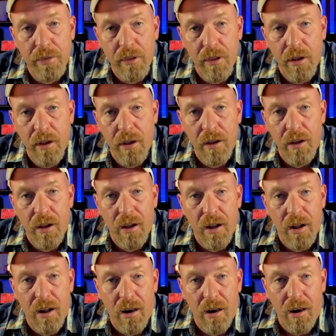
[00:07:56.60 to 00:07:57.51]

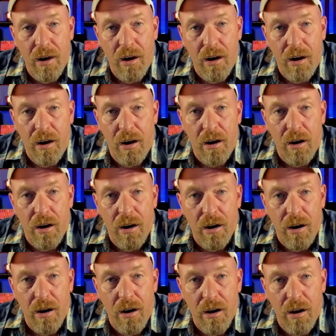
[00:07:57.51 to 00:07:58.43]

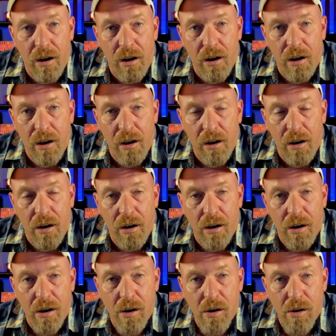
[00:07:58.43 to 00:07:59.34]

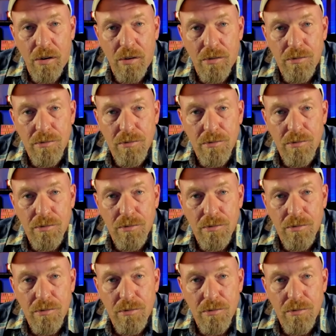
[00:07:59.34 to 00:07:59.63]
Nothing is said.